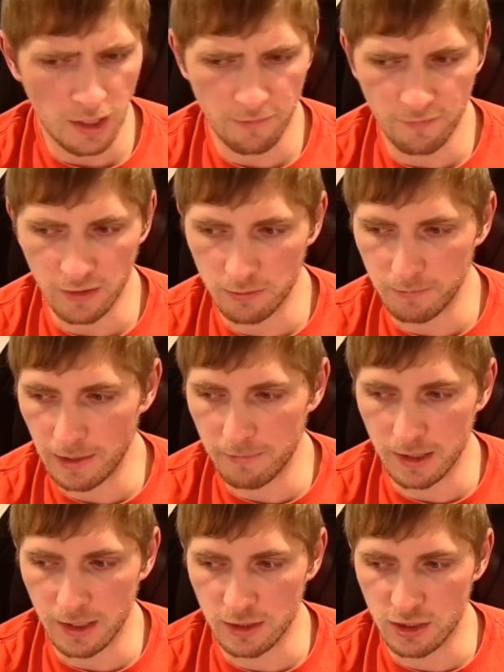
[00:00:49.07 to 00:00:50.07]
I figured
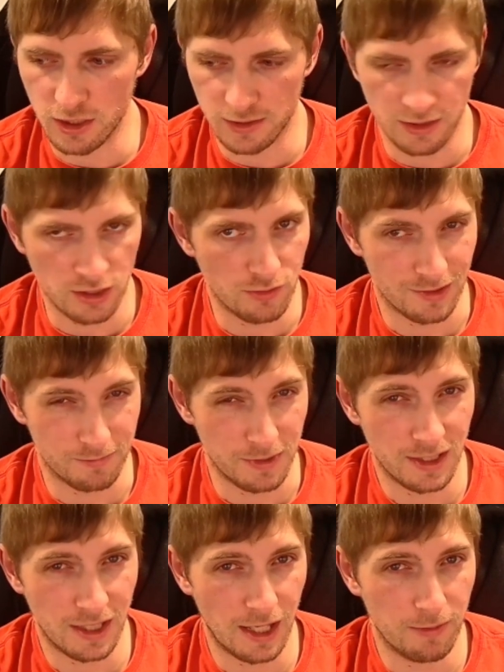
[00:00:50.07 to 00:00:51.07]
maybe just the
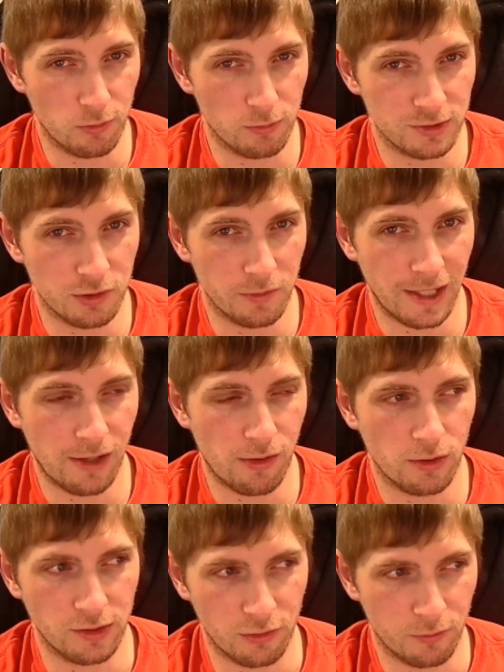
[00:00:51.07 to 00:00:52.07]
USB cable was going
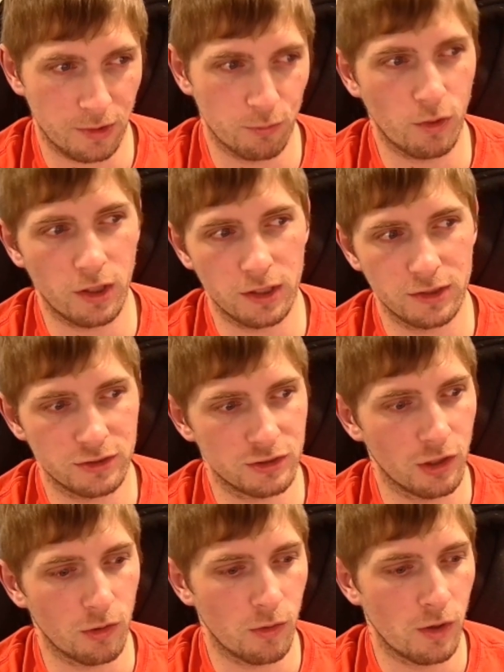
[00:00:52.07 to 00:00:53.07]
out on the 3-in-1,
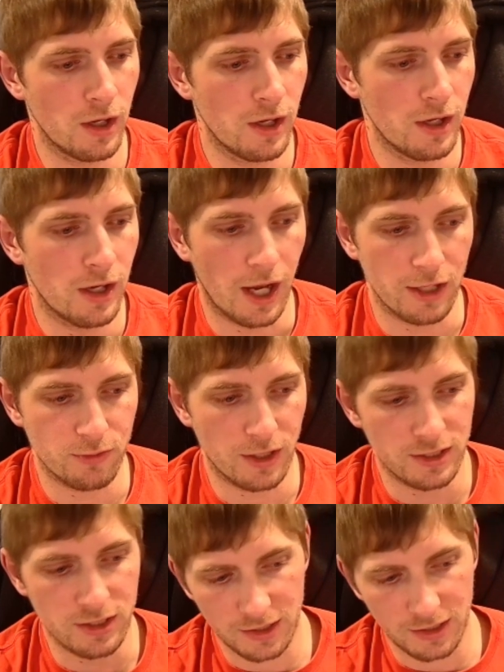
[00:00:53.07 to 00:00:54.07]
so I
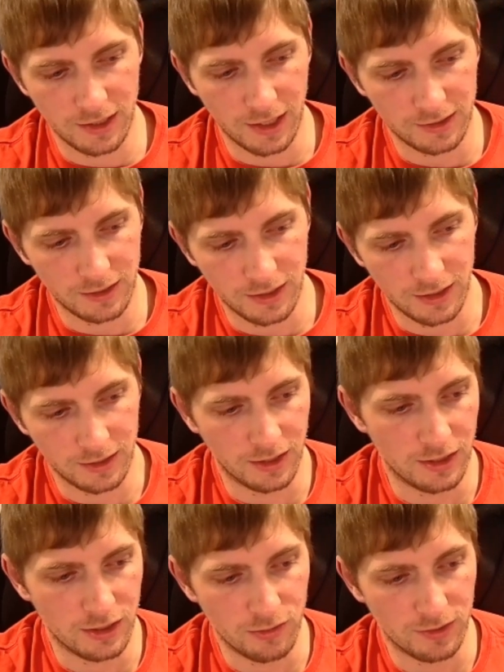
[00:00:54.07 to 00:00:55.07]
tried just connecting
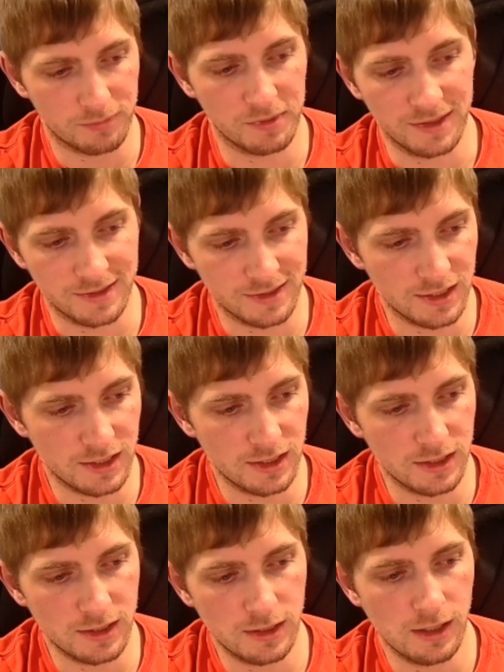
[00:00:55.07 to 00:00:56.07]
the
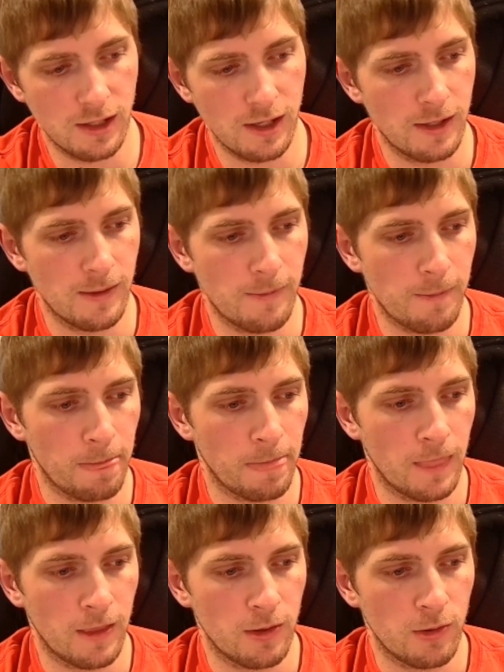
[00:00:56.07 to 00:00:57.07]
USB-C
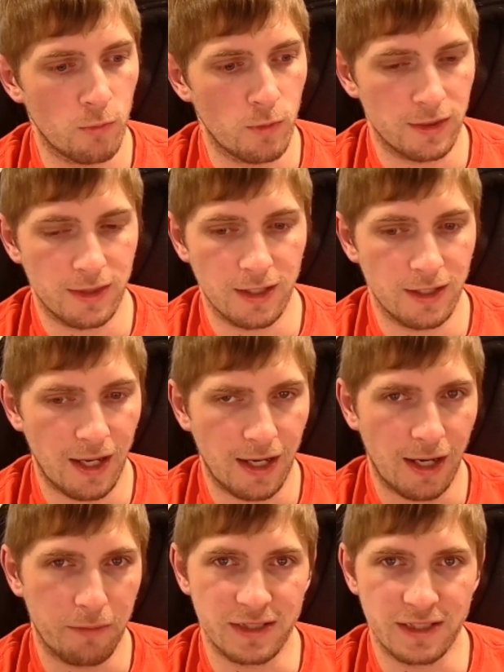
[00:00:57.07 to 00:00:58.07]
with it,
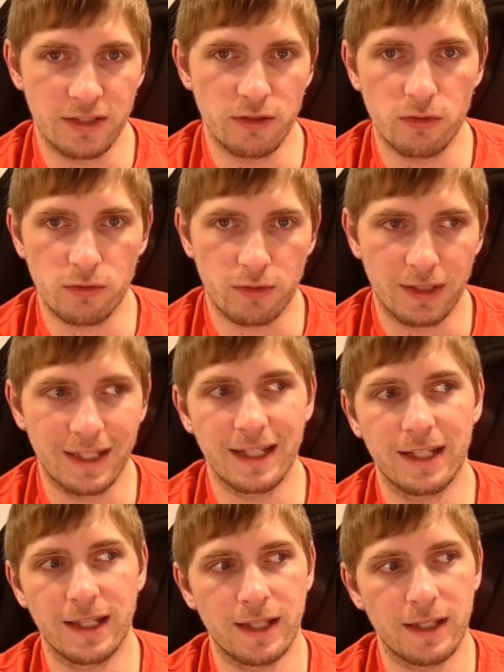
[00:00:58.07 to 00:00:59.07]
and I was still
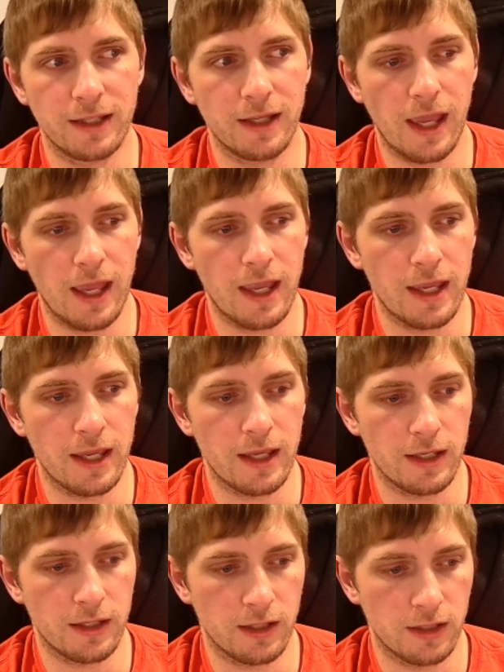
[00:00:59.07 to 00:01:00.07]
getting
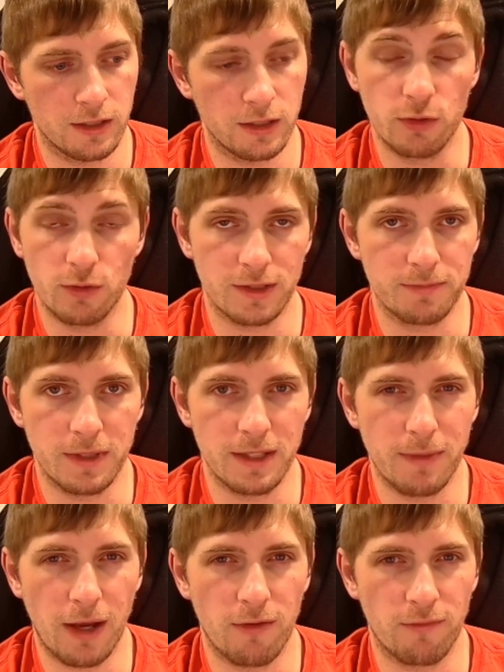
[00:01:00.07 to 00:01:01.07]
a
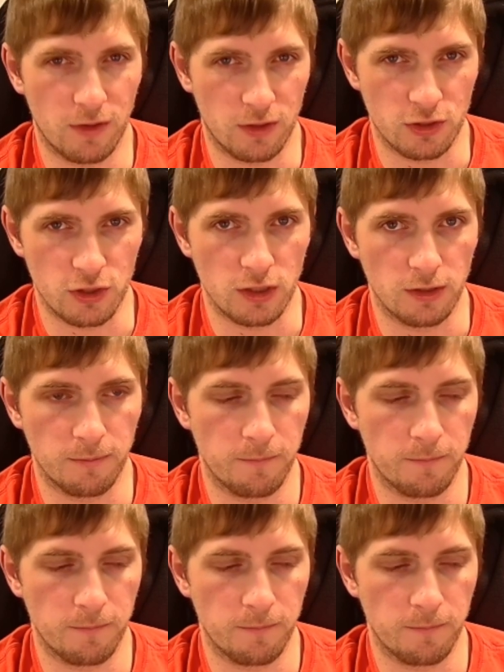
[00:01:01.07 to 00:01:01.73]
USB malfunction.